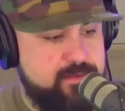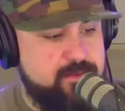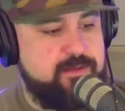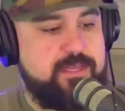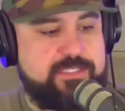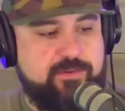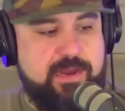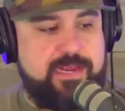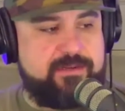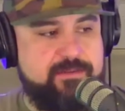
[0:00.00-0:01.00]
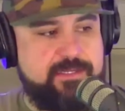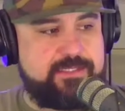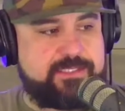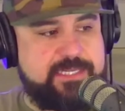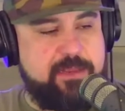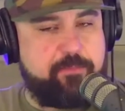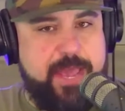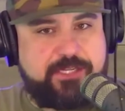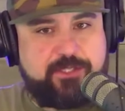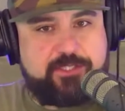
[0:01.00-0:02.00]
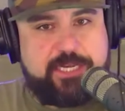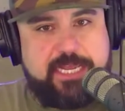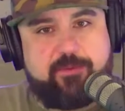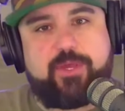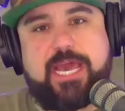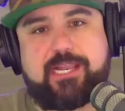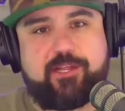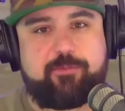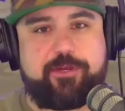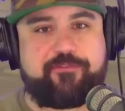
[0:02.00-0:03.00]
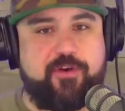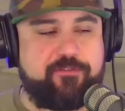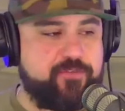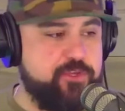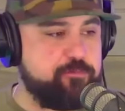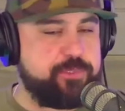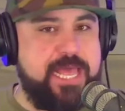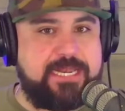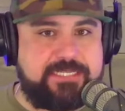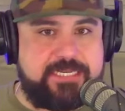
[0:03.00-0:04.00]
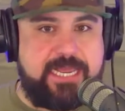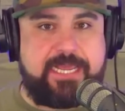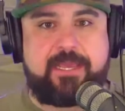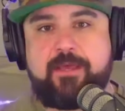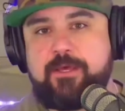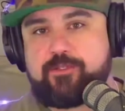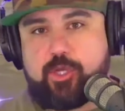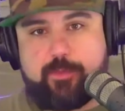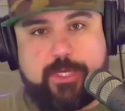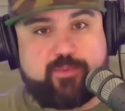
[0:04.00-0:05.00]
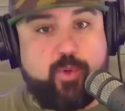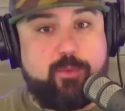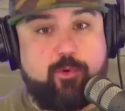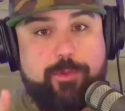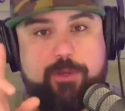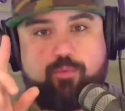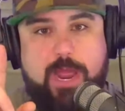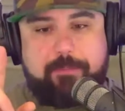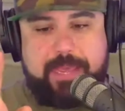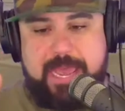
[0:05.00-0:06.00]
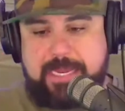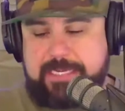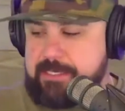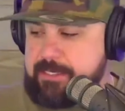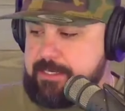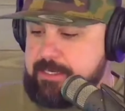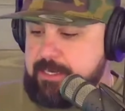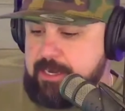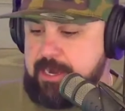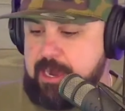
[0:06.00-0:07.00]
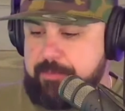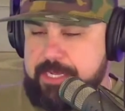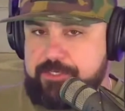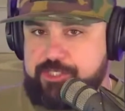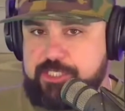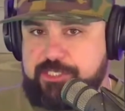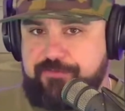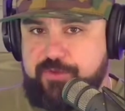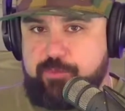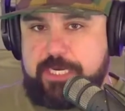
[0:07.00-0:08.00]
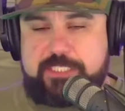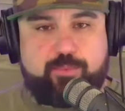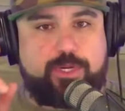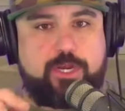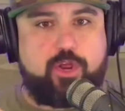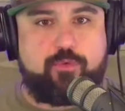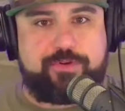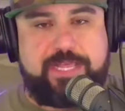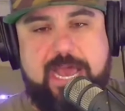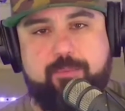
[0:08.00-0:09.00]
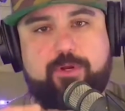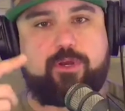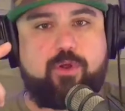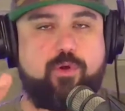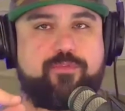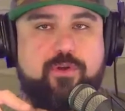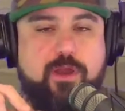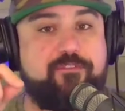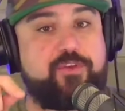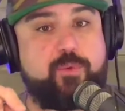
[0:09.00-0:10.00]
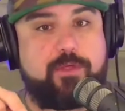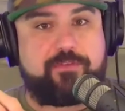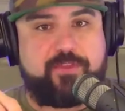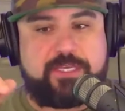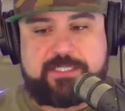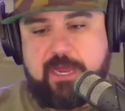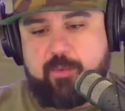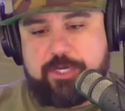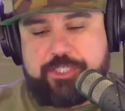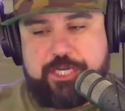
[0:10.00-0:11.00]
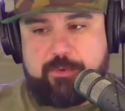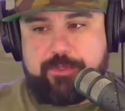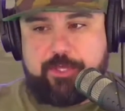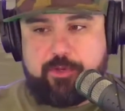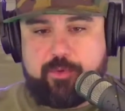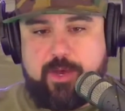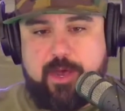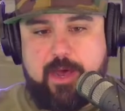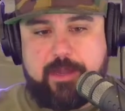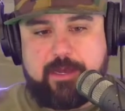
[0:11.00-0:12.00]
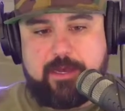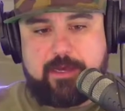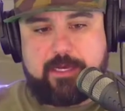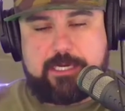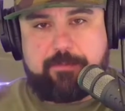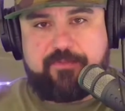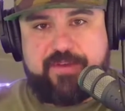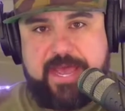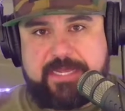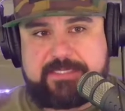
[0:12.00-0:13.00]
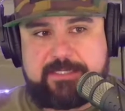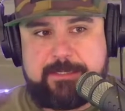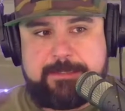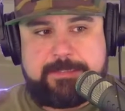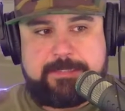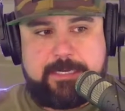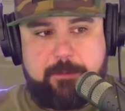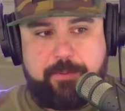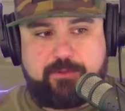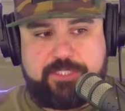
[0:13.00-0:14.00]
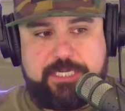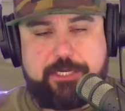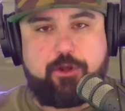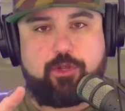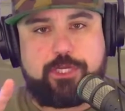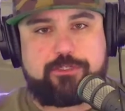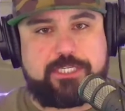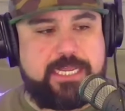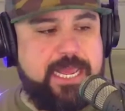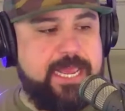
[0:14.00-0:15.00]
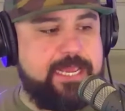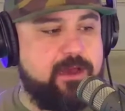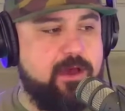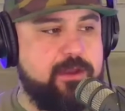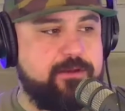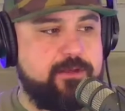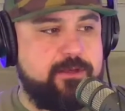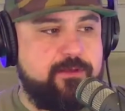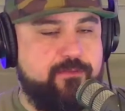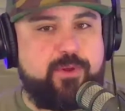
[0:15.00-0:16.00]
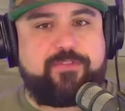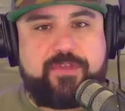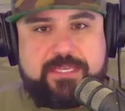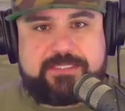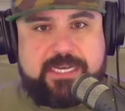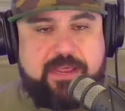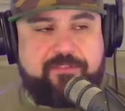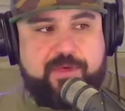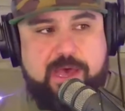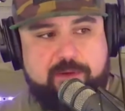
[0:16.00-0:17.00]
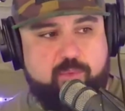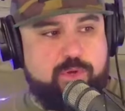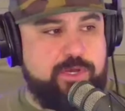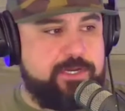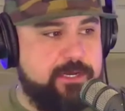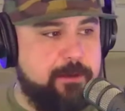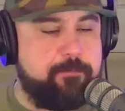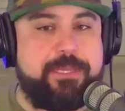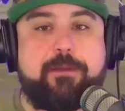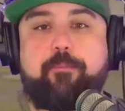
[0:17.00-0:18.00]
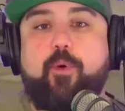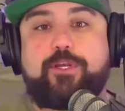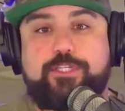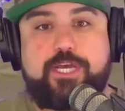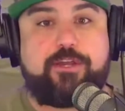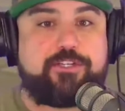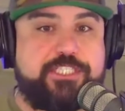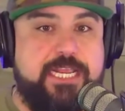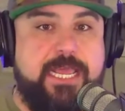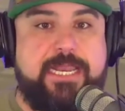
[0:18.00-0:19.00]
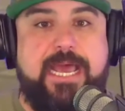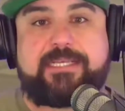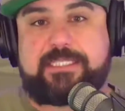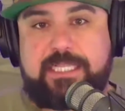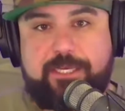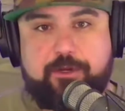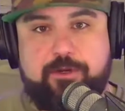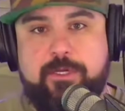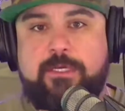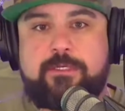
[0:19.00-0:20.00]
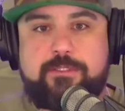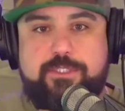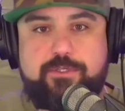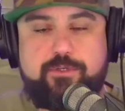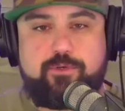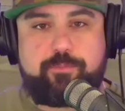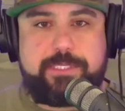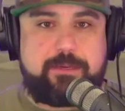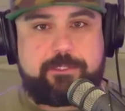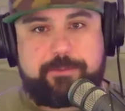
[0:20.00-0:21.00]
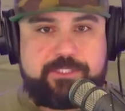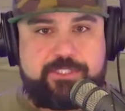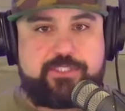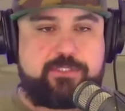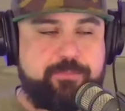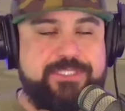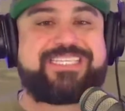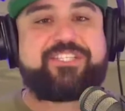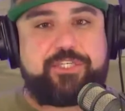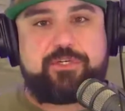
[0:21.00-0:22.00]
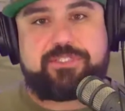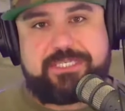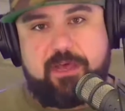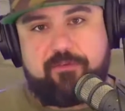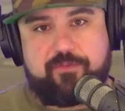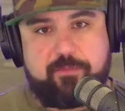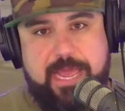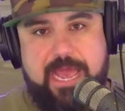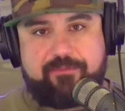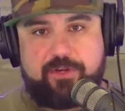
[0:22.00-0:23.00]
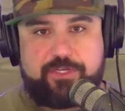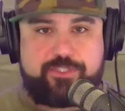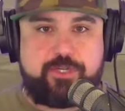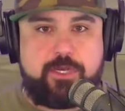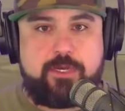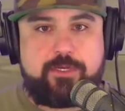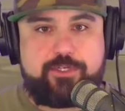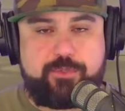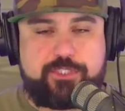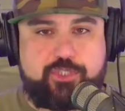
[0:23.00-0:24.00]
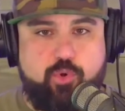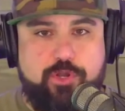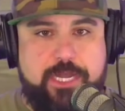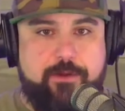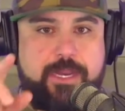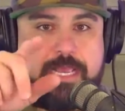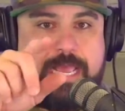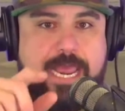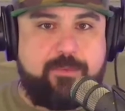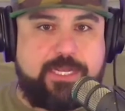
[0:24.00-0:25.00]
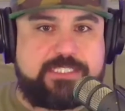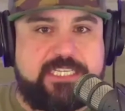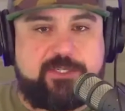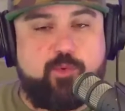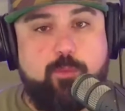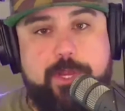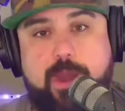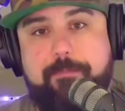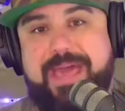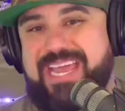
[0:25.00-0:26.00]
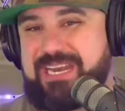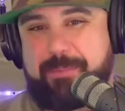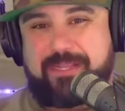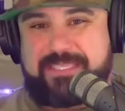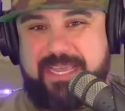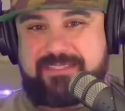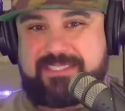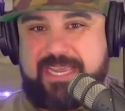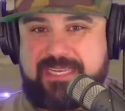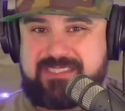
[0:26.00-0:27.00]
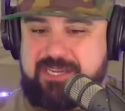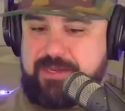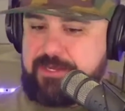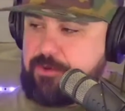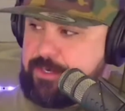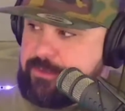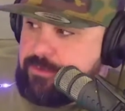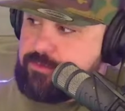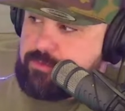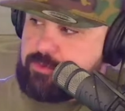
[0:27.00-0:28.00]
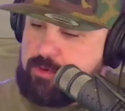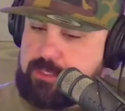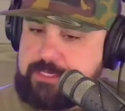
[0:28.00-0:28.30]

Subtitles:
That's right. It is St. Patrick's Day, and we got a little bit of fun for you planned today. So anyways, we will be right back in just a few minutes. We're going to go over that. We're going to go over a few other things I want to share with you on a couple facts. I posted it earlier today on 3 things that I thought would be important to understand as a leader to be able to position yourself from average to extraordinary. Anyways, listen, we'll be right back in about 10 seconds. Donnie, go ahead and roll it.